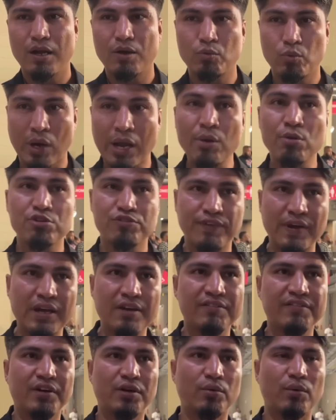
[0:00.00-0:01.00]
Ryan was
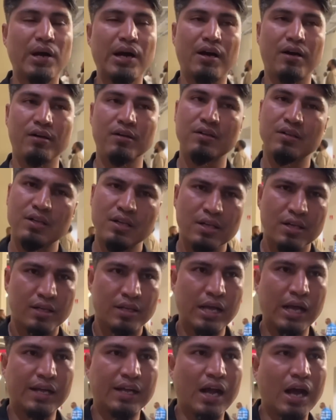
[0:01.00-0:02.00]
fighting very well.
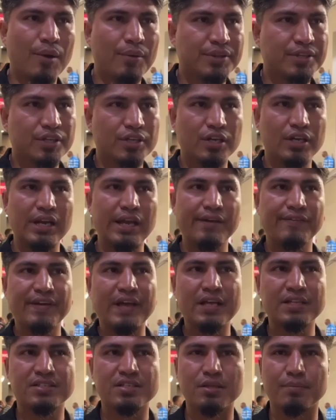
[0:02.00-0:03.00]
Got caught with a good left
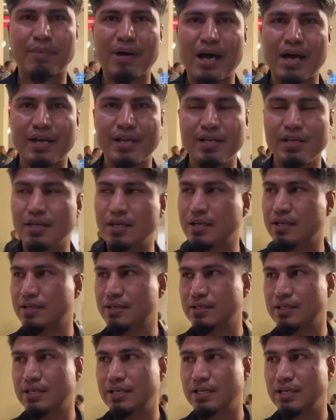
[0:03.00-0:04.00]
hand to the body, and
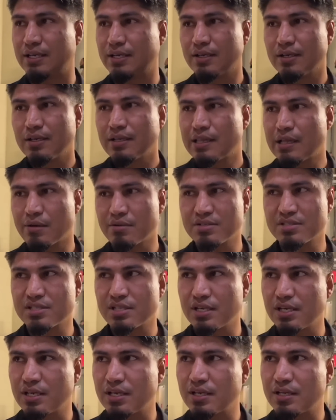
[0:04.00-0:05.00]
that was
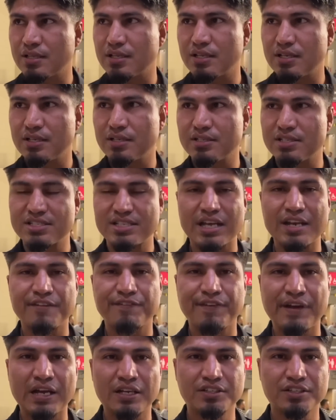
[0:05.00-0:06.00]
the deciding
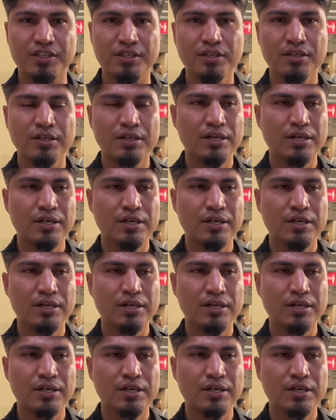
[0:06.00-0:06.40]
factor.